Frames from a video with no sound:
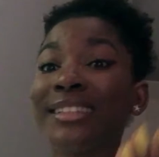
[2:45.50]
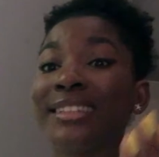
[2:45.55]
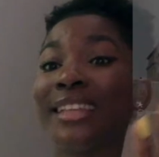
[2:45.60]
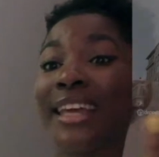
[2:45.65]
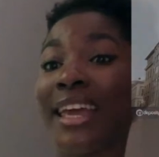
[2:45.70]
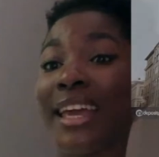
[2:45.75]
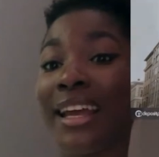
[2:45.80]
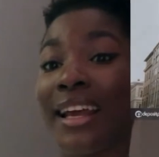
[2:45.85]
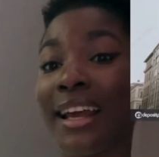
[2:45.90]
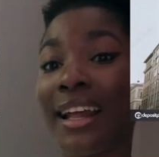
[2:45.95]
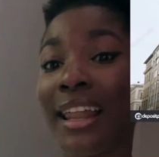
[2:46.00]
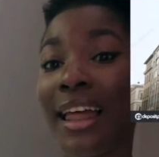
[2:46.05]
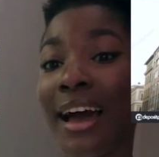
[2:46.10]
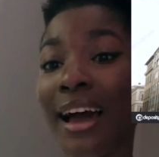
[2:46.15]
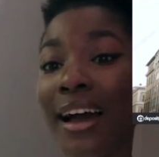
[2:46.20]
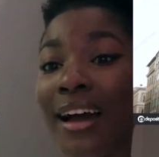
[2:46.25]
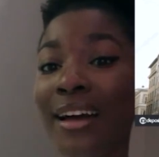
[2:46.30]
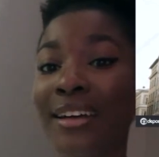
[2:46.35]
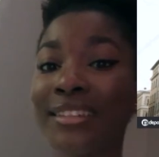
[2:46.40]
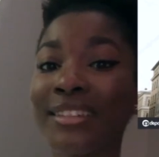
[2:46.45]

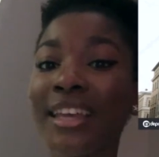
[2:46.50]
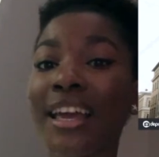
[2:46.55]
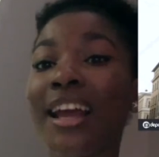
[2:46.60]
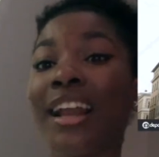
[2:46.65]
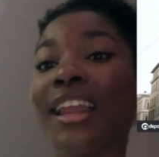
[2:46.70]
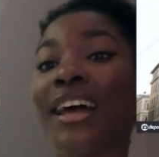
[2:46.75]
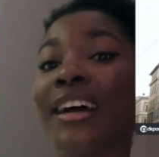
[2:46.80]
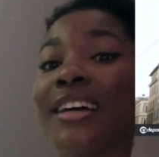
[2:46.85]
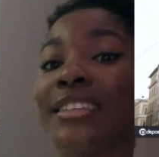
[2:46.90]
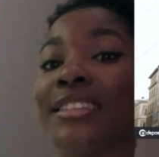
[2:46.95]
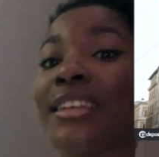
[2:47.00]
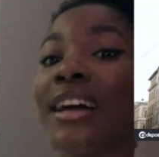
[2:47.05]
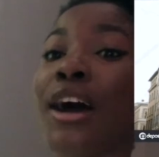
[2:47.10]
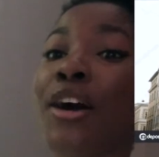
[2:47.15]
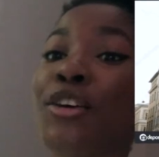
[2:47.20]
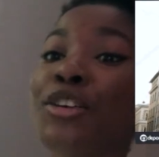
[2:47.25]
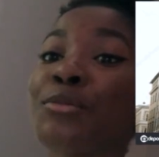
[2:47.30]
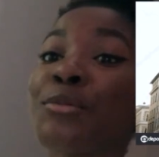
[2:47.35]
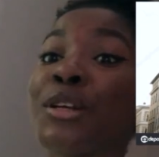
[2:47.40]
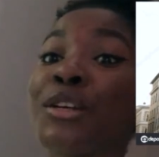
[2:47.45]
tegla. Tegla is the
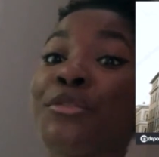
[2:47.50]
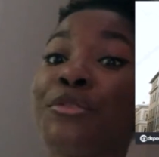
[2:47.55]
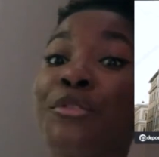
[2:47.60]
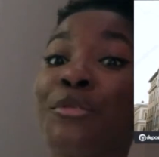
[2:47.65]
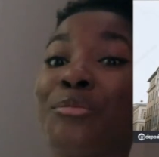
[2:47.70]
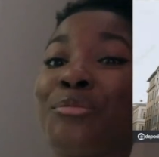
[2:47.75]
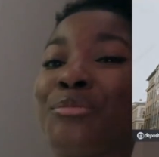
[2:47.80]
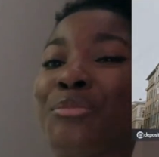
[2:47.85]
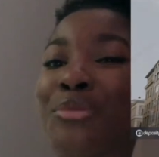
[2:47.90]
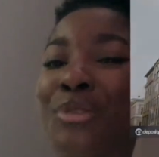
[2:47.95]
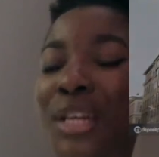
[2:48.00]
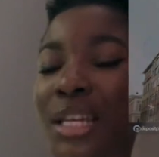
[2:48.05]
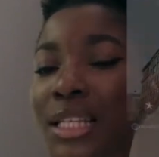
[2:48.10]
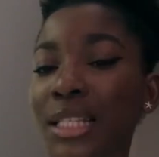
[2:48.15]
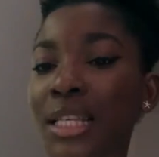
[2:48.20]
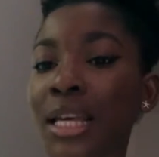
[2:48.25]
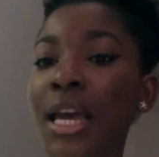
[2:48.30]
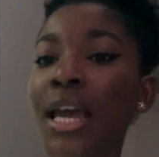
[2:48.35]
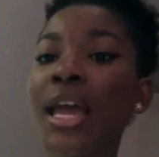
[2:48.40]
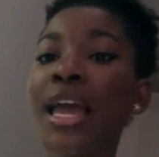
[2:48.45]
house made from
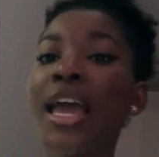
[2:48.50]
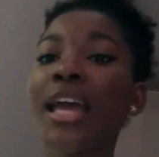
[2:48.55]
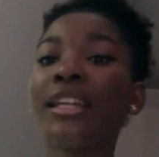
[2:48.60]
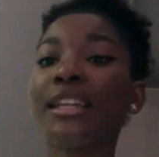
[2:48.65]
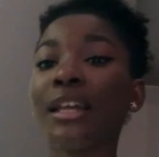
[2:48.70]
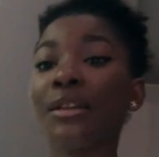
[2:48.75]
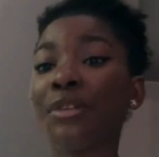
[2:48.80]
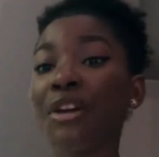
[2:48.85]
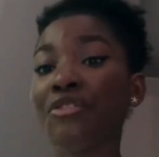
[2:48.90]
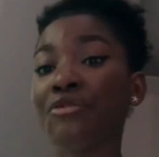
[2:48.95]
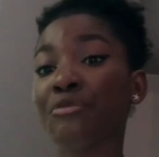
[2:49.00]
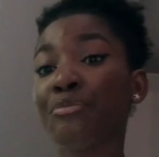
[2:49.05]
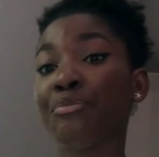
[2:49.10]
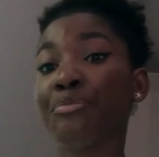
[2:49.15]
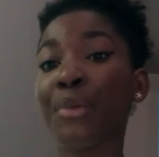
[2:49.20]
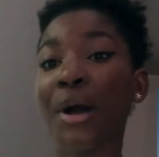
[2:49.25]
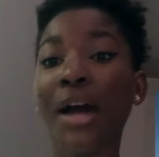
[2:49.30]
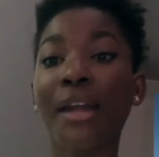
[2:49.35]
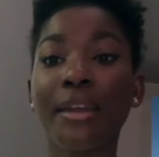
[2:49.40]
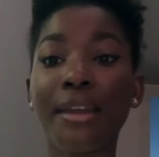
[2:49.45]
bricks, and then you have
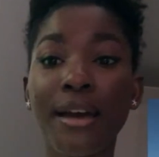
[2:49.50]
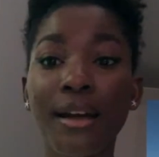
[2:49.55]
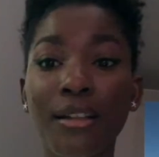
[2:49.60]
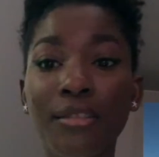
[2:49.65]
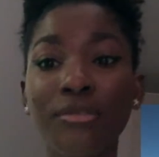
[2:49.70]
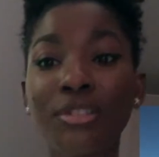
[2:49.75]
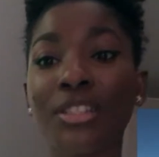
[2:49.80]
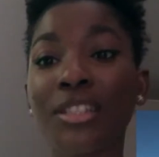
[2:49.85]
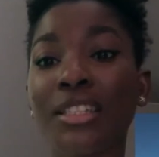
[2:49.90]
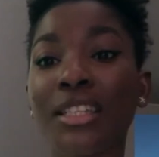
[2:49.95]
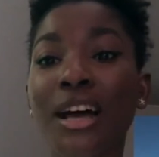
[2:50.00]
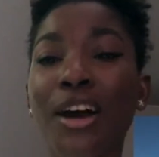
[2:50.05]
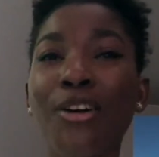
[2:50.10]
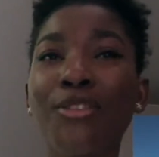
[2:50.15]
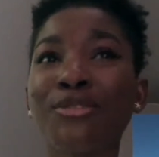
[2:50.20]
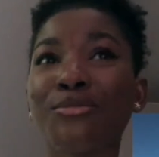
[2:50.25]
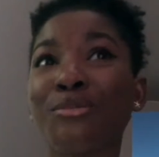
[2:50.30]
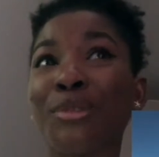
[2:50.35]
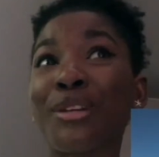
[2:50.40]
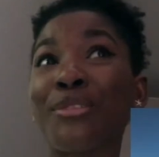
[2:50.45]
panel, which is
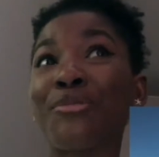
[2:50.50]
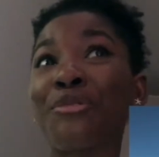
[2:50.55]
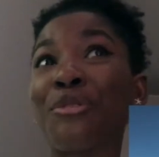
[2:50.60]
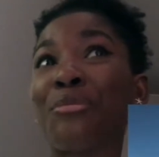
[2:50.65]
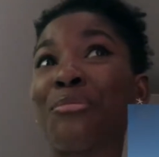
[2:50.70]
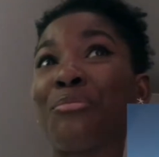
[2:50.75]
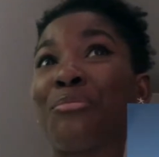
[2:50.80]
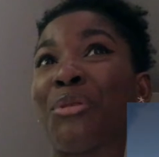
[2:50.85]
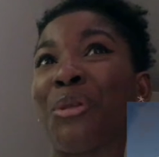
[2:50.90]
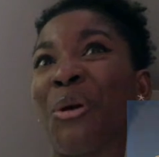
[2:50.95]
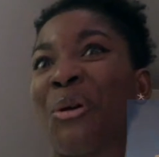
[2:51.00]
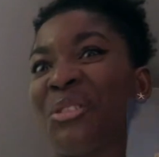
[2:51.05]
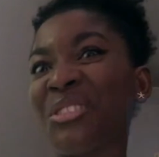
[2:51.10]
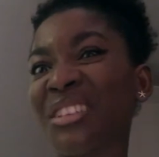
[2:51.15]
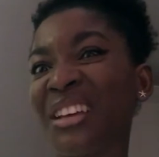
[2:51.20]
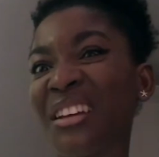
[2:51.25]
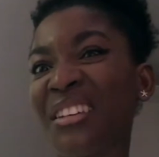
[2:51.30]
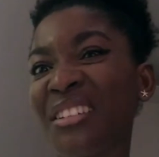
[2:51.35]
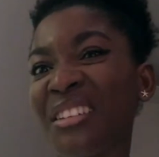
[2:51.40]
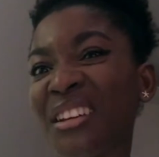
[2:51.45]
house made from blocks,
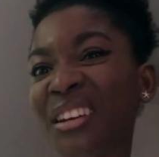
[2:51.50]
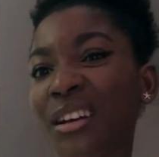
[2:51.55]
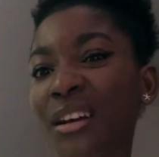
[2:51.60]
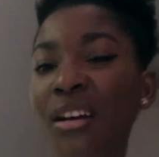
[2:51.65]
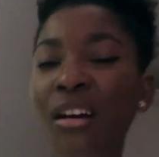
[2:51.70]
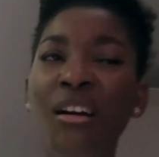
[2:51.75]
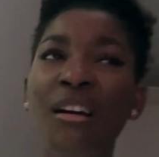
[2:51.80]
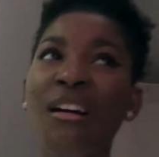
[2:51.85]
I think.